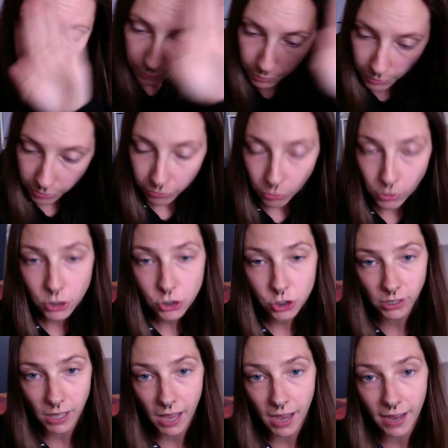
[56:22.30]
Before
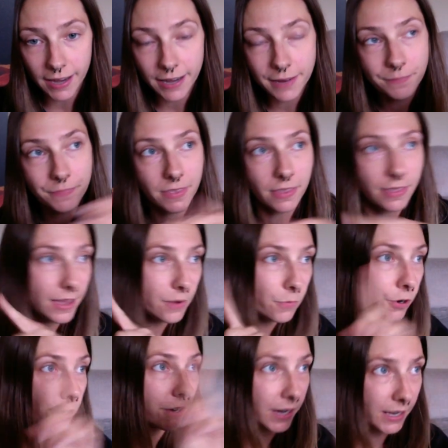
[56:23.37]
July, they
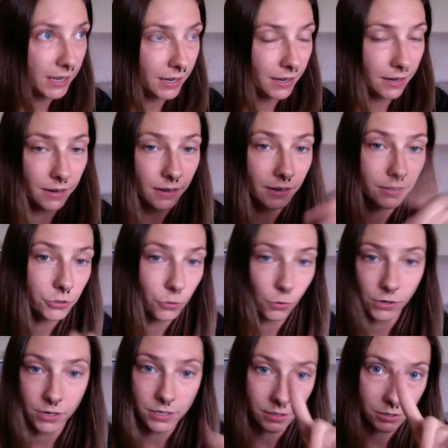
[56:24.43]
were in
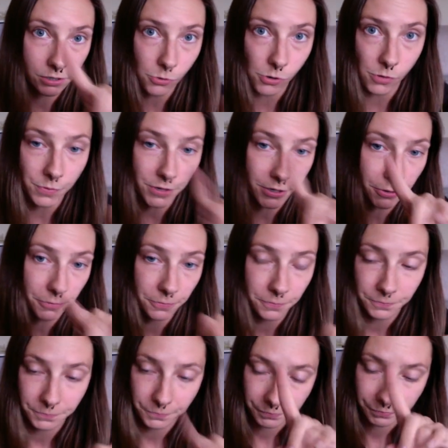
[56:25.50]
Taurus and Scorpio.
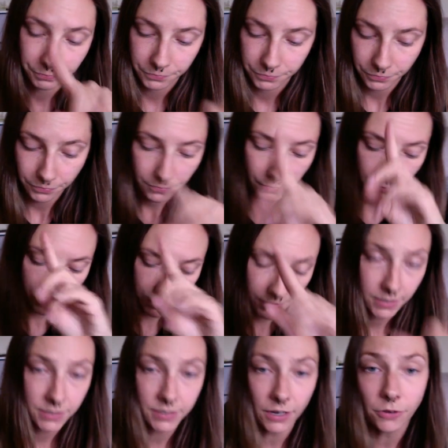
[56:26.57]

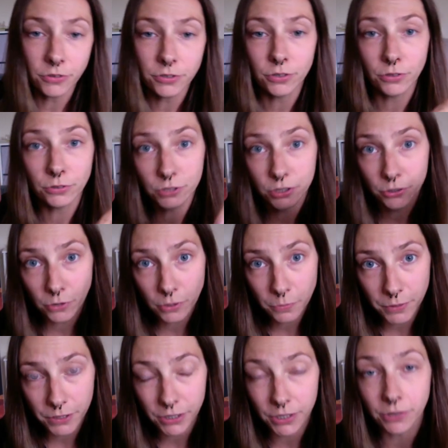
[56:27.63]
South Node
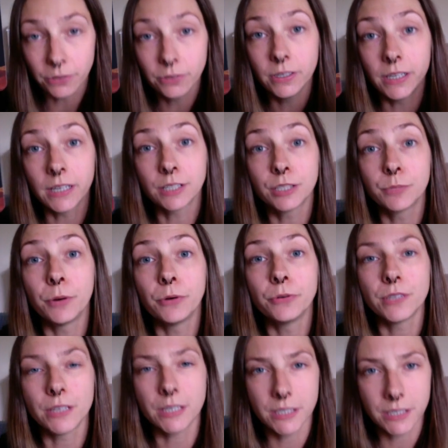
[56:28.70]
Scorpio,
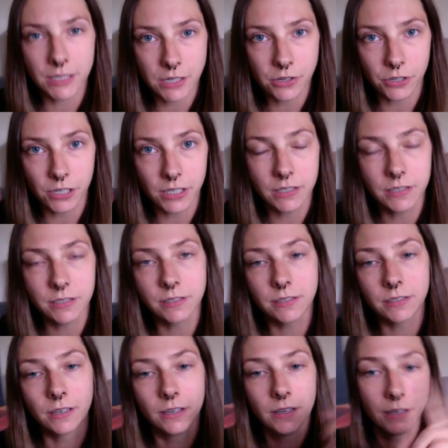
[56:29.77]
exposing
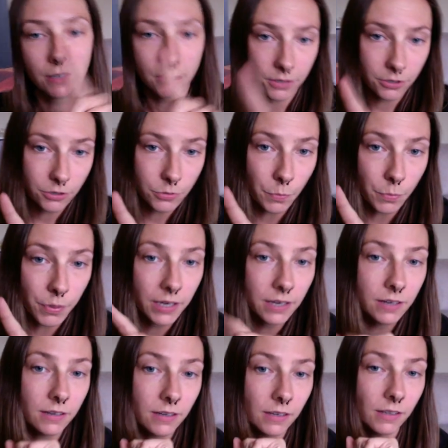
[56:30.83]
secrets. There's
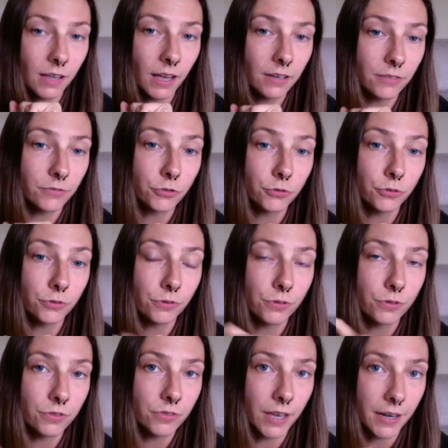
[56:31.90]
been a lot of
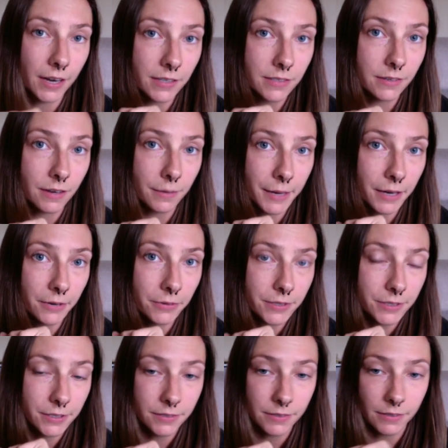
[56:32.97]
truth that has come
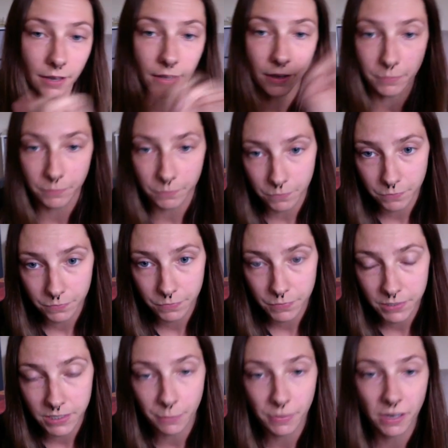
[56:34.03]
out. Um,
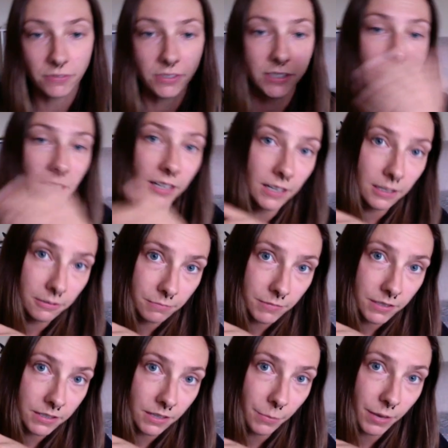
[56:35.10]
some have seen it,
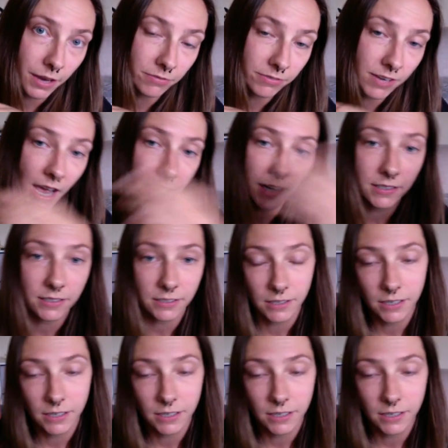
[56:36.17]
some have not.